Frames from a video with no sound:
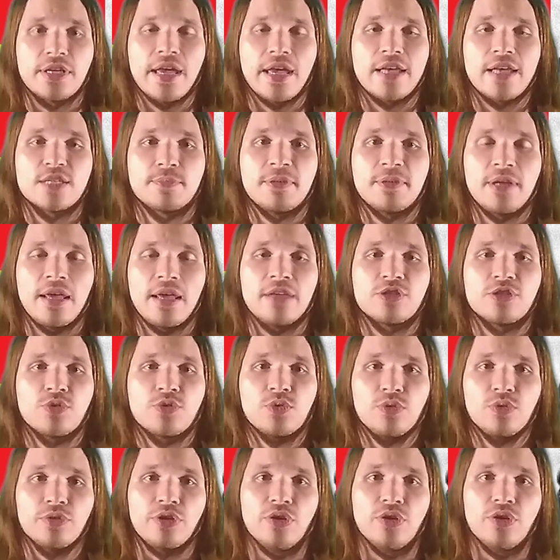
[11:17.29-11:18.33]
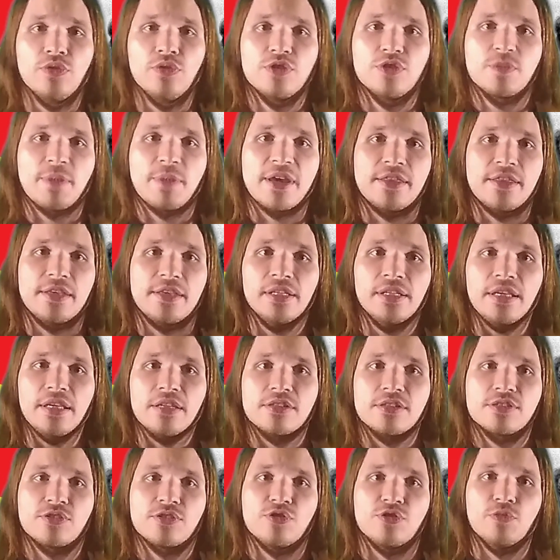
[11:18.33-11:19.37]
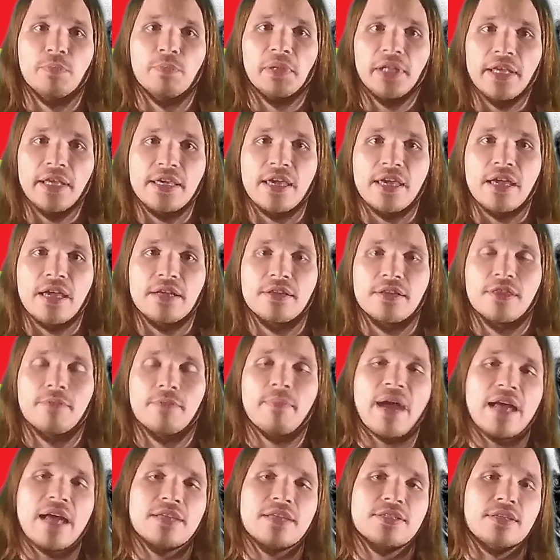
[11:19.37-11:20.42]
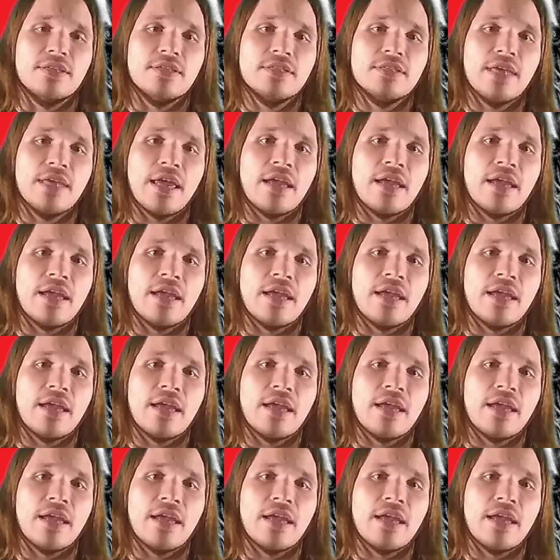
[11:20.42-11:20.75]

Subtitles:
has been a tool used by the elites to placate the masses